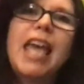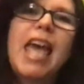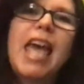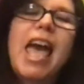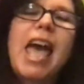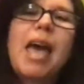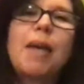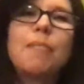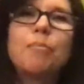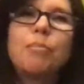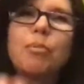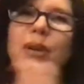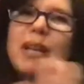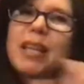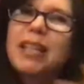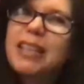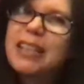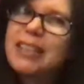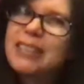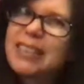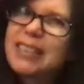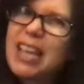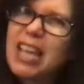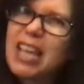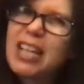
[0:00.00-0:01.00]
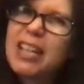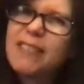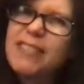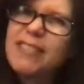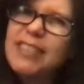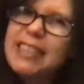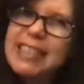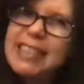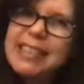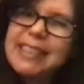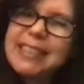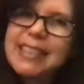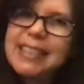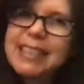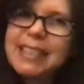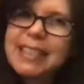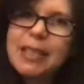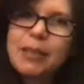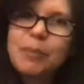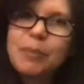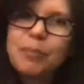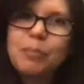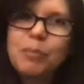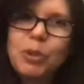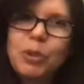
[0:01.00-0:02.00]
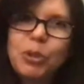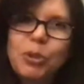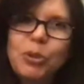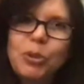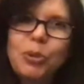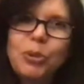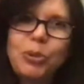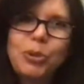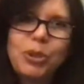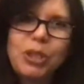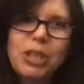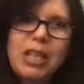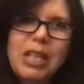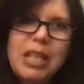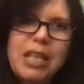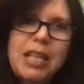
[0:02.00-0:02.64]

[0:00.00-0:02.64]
and bring this kind of dissonant mood